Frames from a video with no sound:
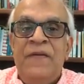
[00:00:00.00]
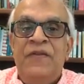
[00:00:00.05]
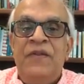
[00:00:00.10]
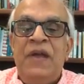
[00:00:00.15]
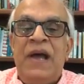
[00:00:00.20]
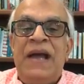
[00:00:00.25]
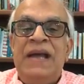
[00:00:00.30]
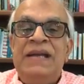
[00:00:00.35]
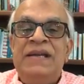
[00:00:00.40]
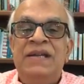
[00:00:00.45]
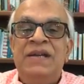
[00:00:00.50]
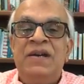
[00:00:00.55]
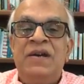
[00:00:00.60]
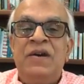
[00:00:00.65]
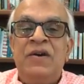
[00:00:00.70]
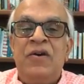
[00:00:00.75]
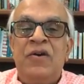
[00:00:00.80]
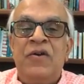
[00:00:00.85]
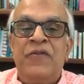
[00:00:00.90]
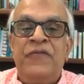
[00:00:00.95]
The idea
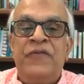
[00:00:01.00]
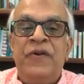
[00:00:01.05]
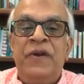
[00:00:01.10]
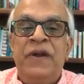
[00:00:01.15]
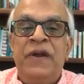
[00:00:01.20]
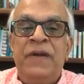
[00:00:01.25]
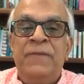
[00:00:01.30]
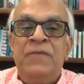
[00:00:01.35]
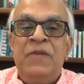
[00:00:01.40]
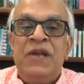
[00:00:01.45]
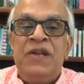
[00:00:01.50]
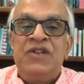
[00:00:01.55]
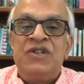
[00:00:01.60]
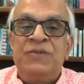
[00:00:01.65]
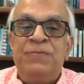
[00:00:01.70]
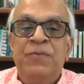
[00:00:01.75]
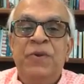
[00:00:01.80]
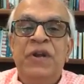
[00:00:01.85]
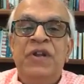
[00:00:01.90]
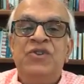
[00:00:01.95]
of a
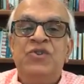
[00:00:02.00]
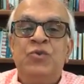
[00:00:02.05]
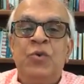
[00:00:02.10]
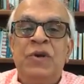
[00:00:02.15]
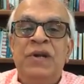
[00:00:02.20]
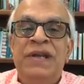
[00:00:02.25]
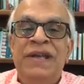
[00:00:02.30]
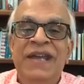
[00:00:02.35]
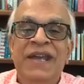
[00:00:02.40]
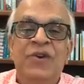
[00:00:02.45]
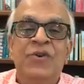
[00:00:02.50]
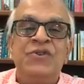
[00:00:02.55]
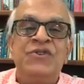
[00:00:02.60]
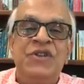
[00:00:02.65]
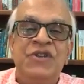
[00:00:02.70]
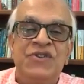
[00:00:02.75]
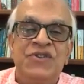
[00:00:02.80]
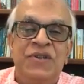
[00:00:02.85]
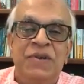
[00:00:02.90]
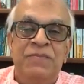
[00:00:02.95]
spiritual
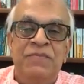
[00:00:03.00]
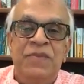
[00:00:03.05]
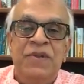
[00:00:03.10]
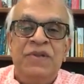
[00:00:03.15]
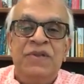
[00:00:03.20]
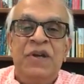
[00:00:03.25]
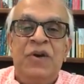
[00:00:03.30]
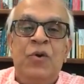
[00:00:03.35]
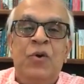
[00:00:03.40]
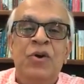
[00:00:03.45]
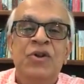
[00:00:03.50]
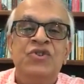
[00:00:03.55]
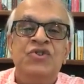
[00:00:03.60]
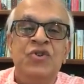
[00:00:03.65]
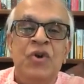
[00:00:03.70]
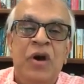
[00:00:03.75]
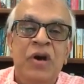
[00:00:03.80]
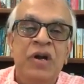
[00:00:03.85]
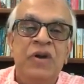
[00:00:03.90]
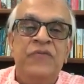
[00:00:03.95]
ecosystem, the whole
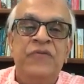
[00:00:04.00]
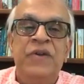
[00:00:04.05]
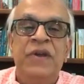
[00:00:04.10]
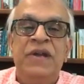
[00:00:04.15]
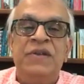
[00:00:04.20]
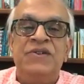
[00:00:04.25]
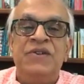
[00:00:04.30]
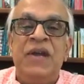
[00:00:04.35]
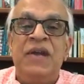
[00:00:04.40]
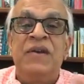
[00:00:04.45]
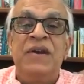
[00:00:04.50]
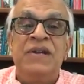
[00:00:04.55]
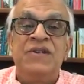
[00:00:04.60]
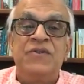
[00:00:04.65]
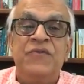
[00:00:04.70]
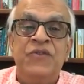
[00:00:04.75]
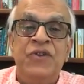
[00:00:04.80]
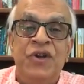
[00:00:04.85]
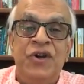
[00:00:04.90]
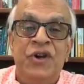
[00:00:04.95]
geography and
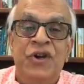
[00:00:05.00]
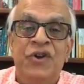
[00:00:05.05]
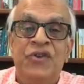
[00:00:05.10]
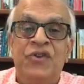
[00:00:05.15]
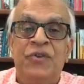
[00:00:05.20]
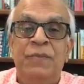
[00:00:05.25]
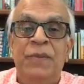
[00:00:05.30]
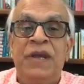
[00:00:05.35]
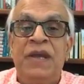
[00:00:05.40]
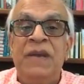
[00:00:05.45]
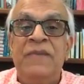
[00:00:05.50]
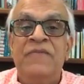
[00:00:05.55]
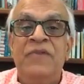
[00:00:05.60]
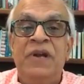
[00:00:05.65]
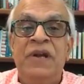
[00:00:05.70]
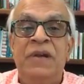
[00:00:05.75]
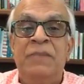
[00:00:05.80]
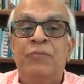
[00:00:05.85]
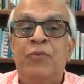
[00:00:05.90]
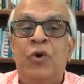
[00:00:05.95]
sacredness of the earth became
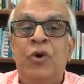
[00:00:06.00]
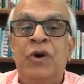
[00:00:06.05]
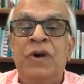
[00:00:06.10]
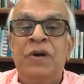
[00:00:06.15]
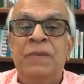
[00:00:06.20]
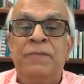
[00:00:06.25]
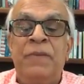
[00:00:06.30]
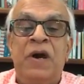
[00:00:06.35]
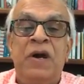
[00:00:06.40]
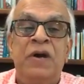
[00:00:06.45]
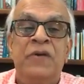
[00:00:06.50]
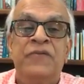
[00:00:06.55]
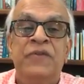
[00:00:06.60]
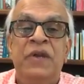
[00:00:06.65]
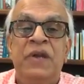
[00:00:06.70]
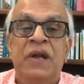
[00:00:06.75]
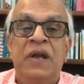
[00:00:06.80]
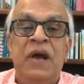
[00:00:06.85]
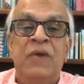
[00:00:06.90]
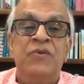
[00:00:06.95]
very important part of
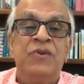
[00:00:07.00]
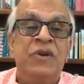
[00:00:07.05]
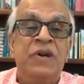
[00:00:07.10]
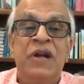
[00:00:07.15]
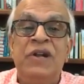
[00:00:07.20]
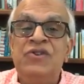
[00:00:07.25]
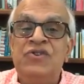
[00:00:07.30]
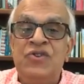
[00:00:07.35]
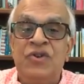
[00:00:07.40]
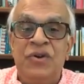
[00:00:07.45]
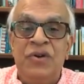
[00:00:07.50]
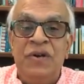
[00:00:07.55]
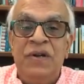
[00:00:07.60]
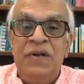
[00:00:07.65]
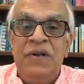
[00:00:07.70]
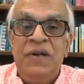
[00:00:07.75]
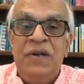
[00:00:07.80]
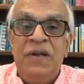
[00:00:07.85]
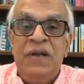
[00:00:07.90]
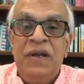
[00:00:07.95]
the counterculture
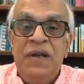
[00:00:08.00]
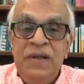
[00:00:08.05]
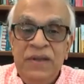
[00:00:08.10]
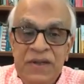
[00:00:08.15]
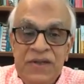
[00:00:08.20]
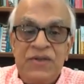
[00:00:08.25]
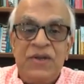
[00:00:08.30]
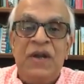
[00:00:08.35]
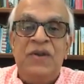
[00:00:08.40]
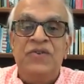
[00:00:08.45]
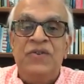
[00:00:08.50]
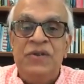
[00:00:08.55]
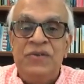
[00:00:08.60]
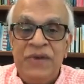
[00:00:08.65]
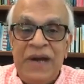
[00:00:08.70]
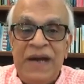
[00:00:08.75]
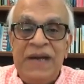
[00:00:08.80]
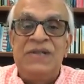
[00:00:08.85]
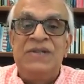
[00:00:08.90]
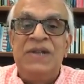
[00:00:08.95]
in this country,
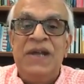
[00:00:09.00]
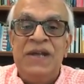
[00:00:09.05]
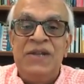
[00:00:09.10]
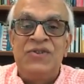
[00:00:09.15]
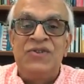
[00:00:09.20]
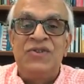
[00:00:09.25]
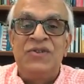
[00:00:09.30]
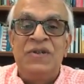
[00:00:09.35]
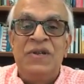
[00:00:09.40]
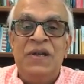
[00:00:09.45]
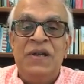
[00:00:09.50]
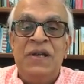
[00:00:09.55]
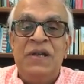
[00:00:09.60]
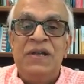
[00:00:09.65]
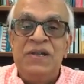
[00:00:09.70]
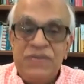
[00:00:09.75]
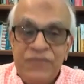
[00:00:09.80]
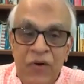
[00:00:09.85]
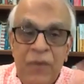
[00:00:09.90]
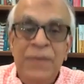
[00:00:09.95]
United States,
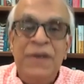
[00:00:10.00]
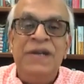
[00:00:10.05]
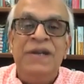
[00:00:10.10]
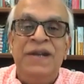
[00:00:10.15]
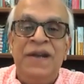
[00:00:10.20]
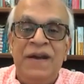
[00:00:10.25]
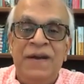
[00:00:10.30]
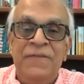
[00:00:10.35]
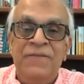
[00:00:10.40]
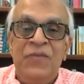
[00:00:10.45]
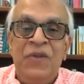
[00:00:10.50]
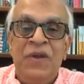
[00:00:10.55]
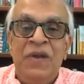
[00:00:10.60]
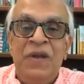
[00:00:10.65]
is from India.